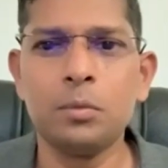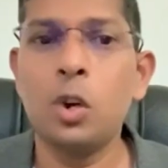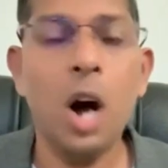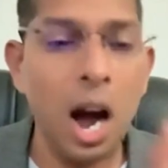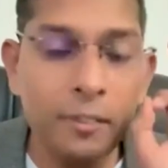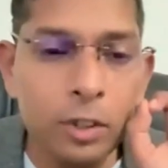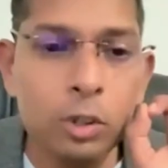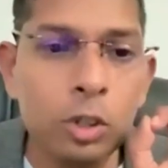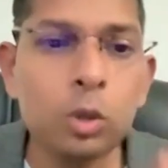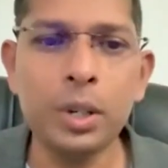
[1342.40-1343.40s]
you have to
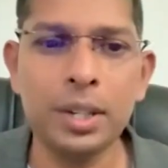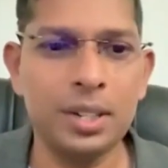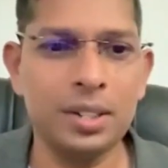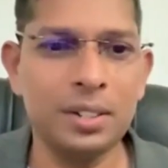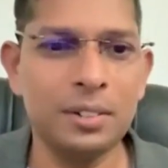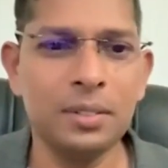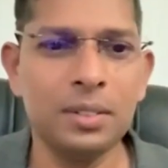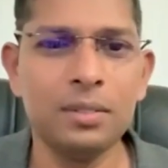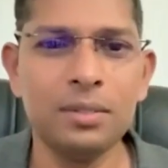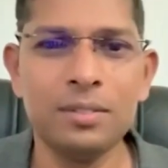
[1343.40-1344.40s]
do it.
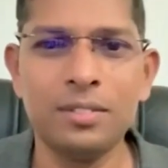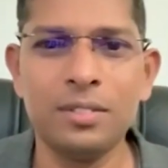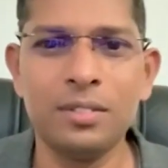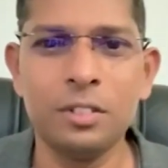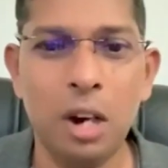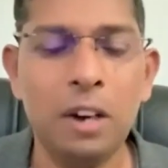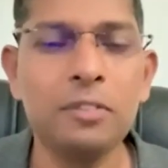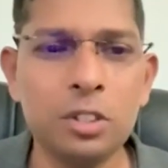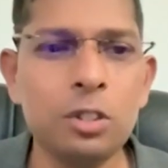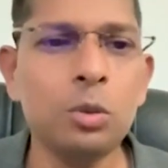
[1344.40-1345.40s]
You have
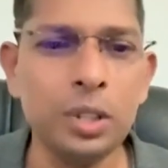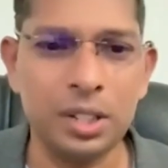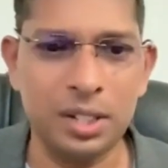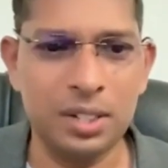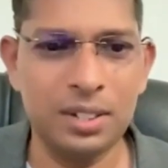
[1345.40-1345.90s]
to do it.